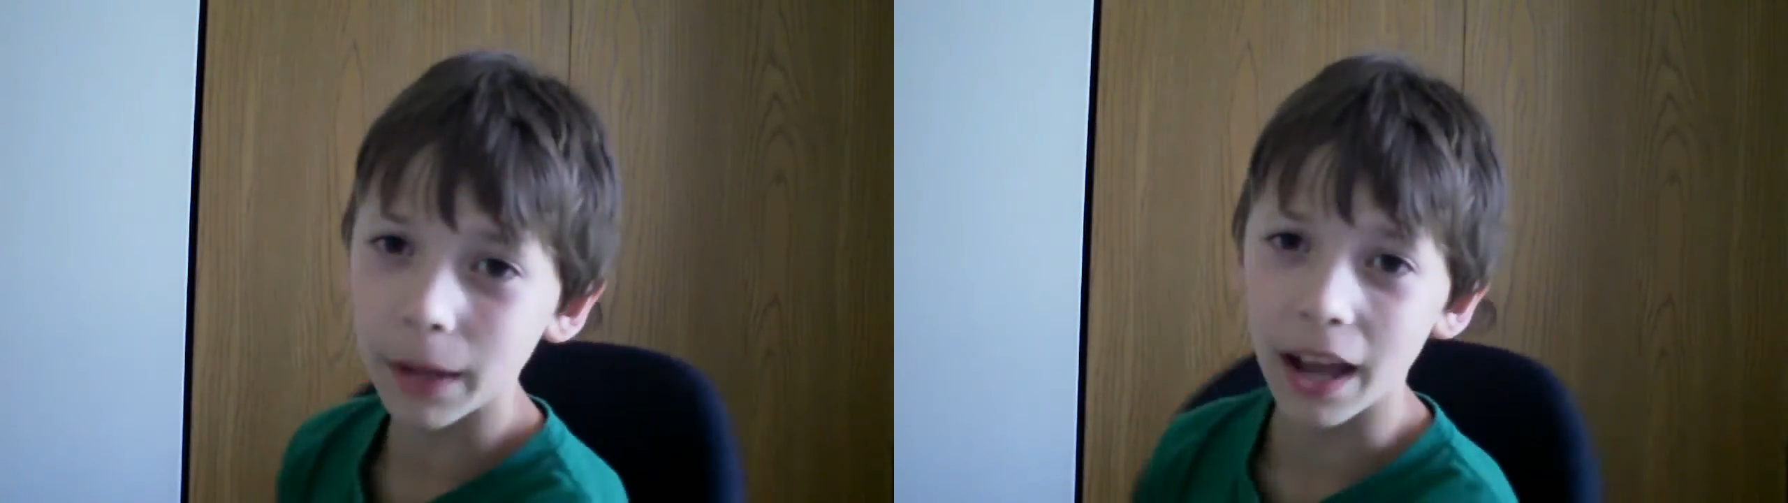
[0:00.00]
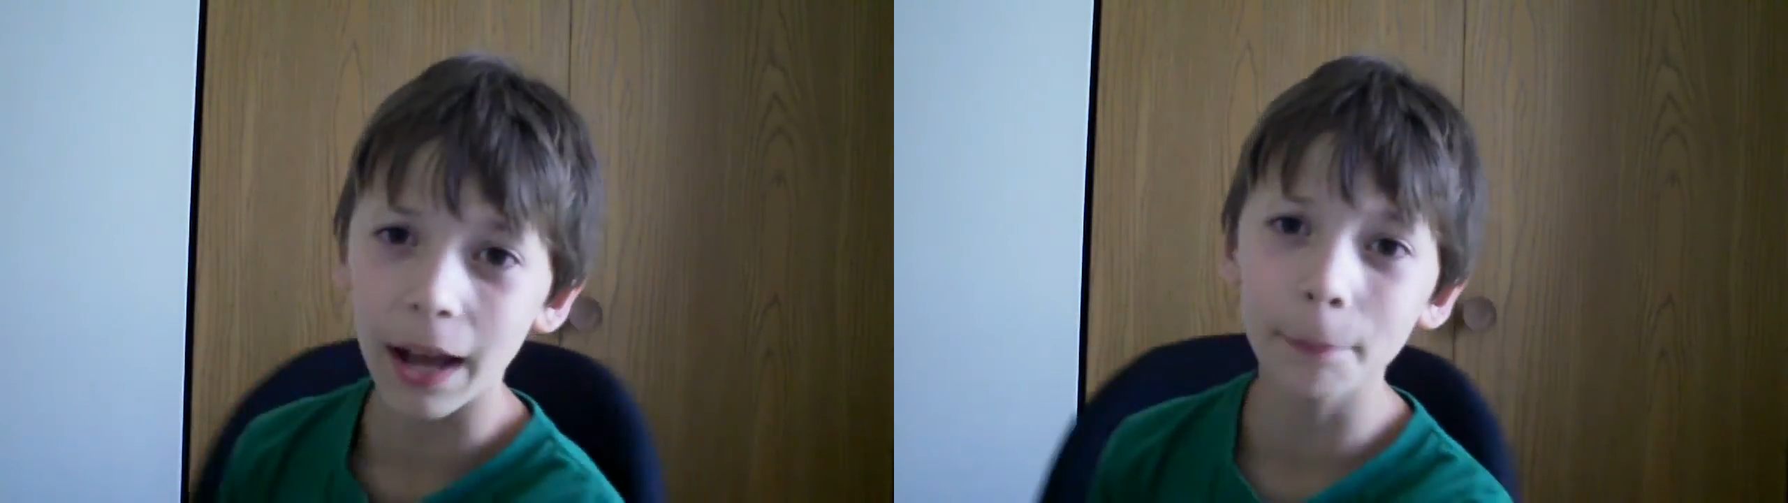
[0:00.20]

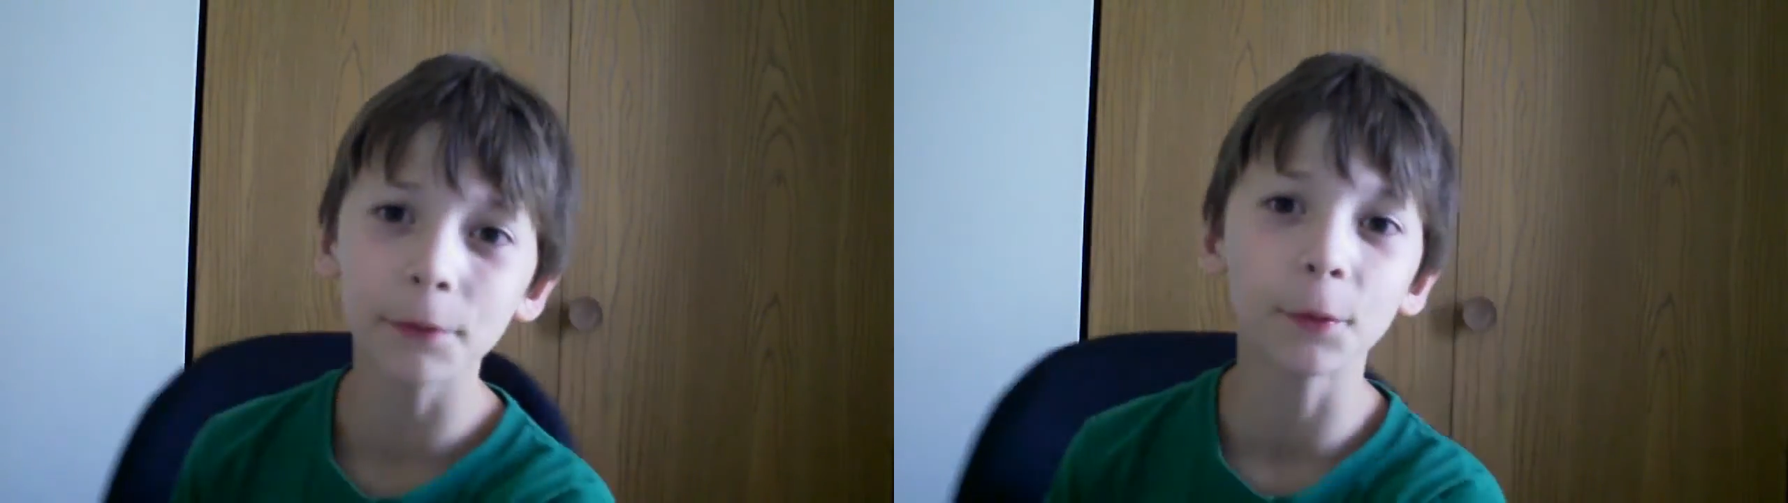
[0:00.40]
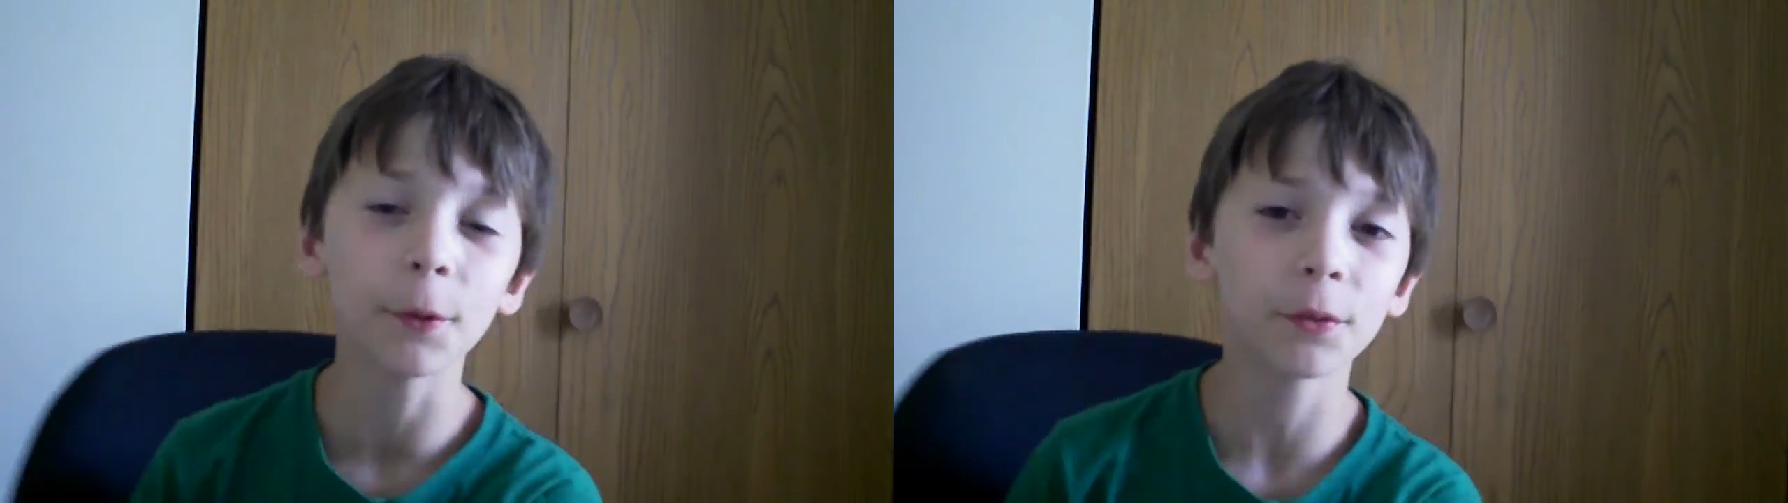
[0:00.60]
a
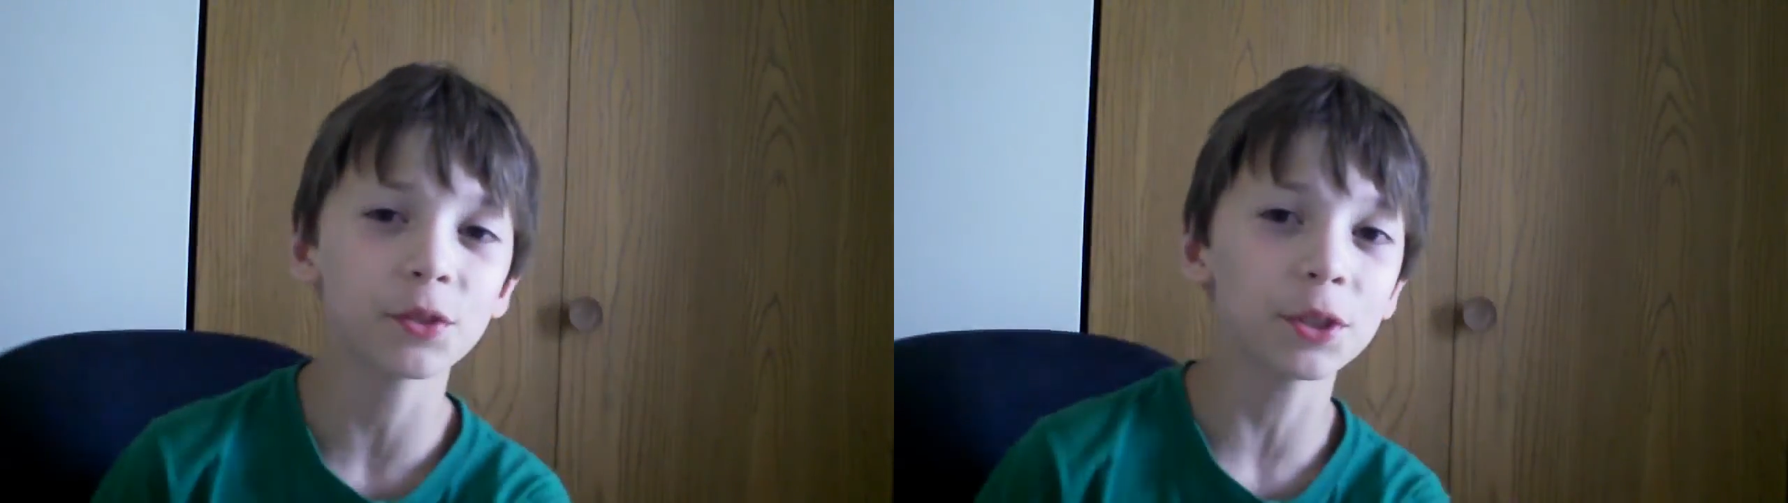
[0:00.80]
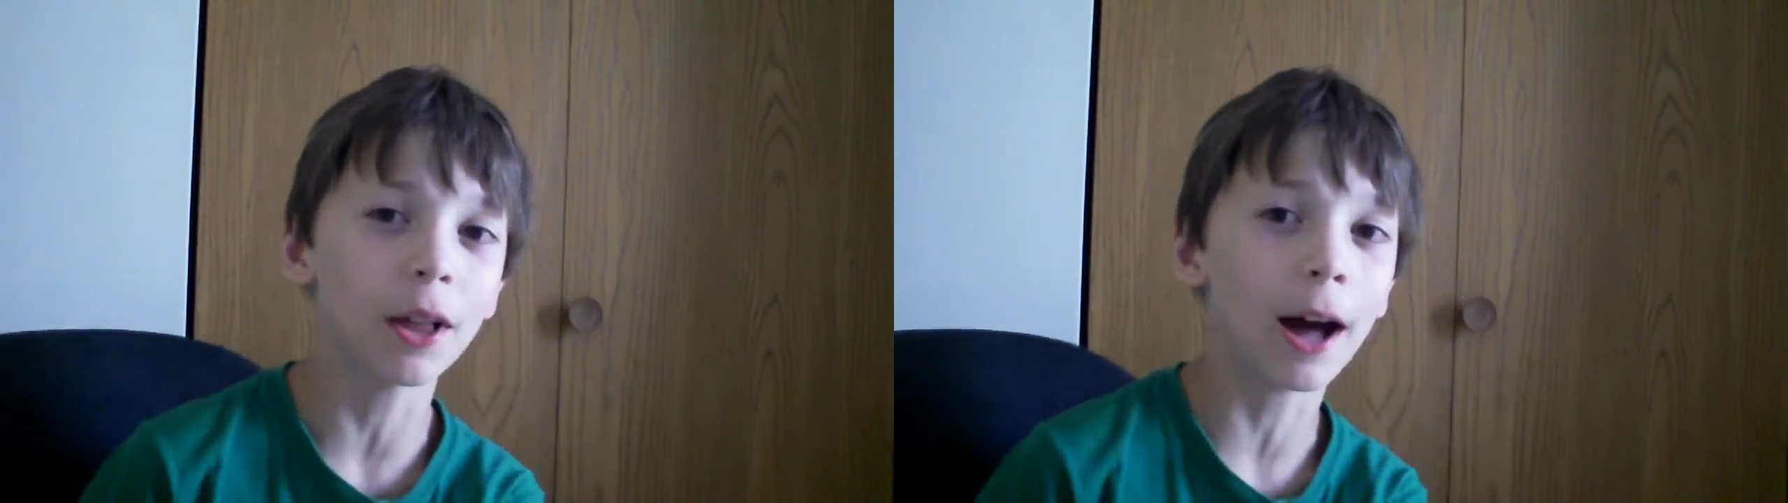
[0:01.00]
happy 4th
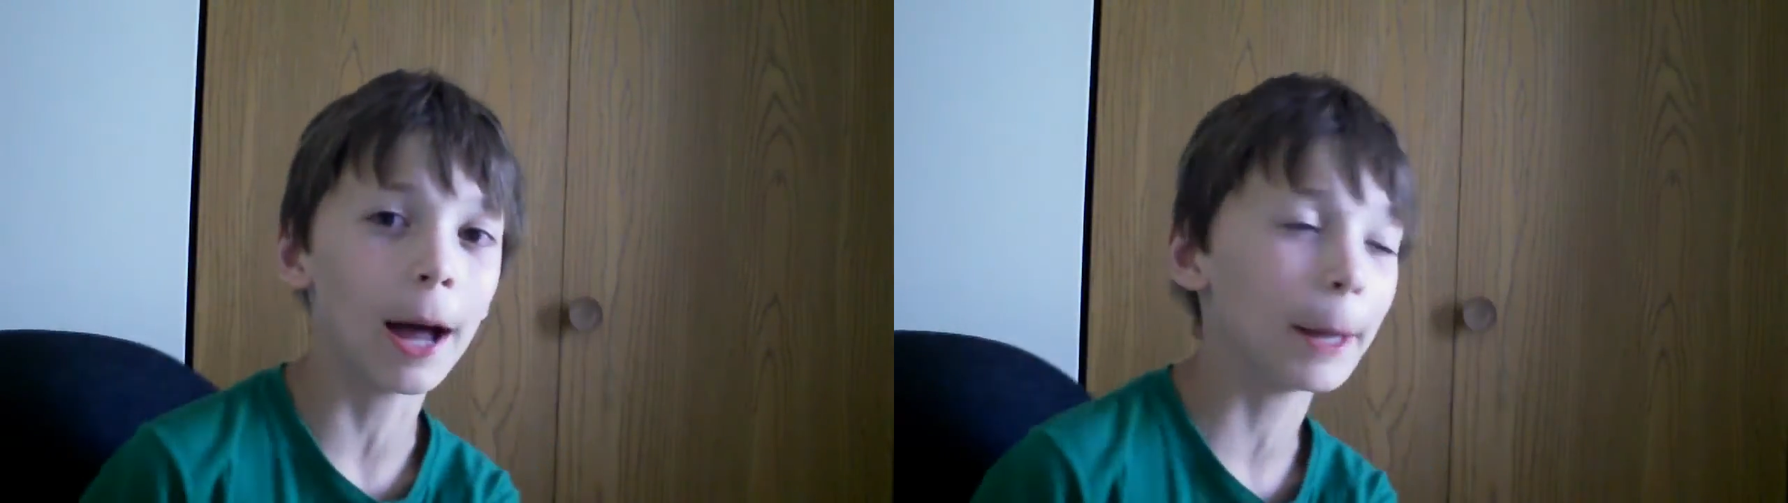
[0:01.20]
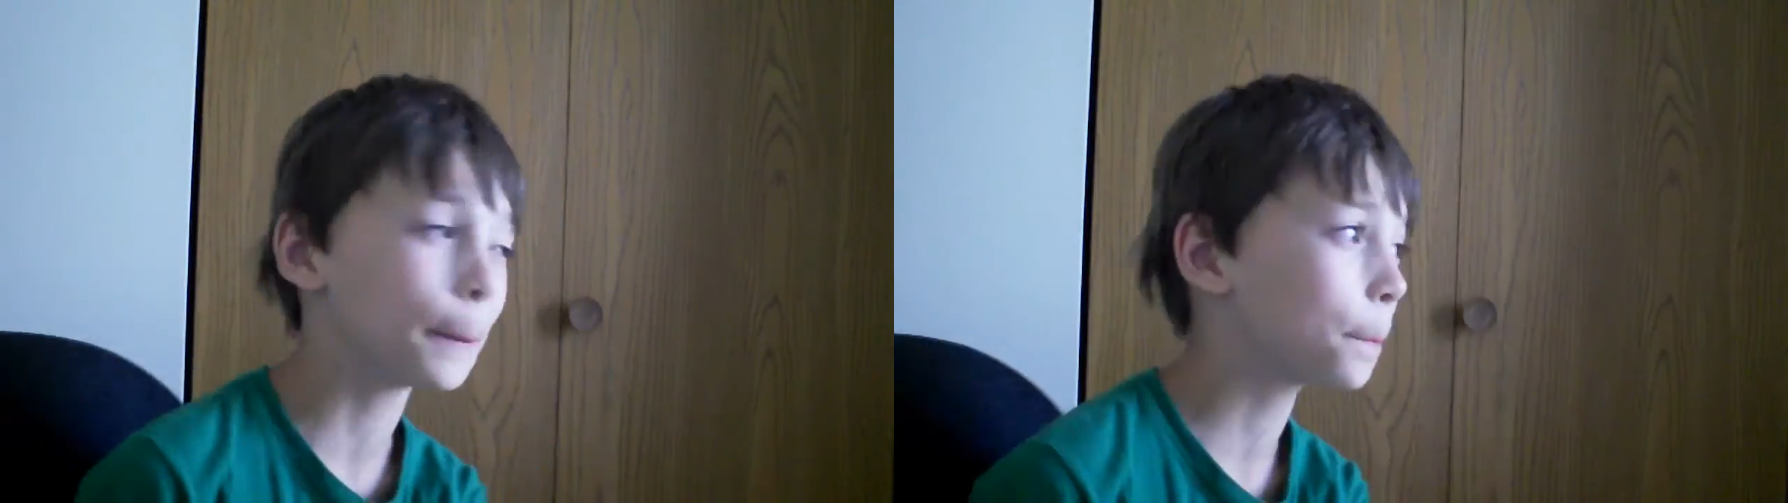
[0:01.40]
of
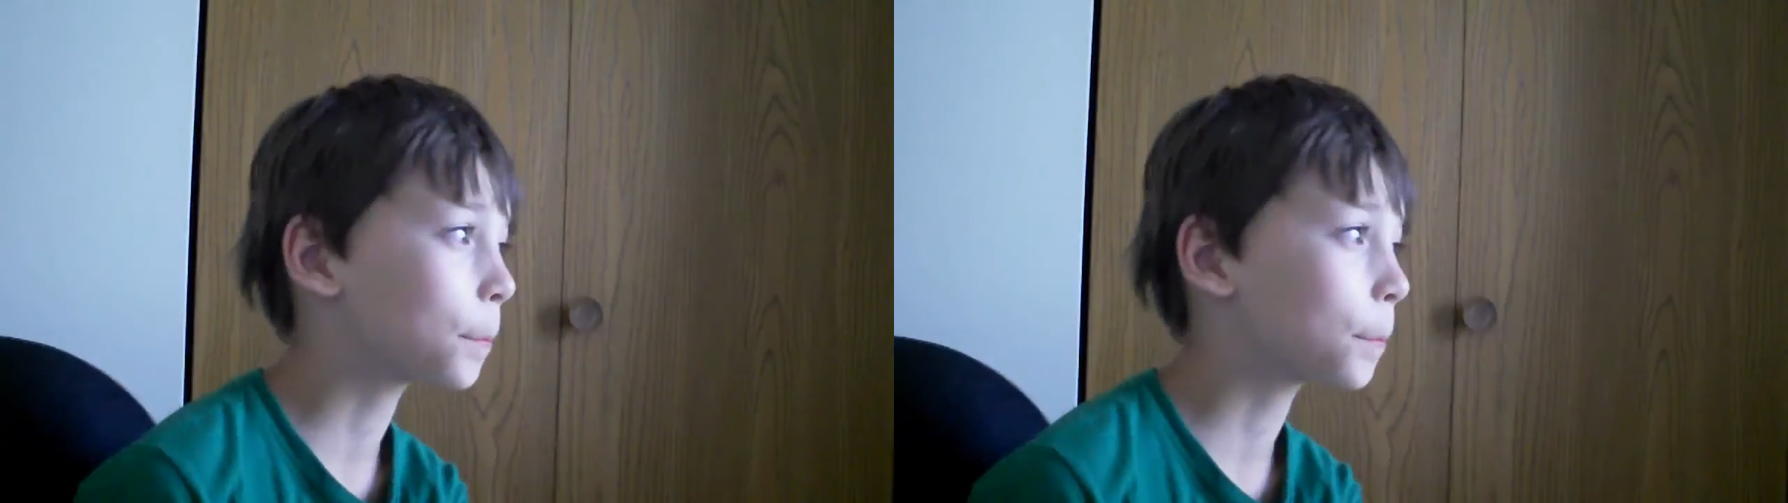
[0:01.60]
July.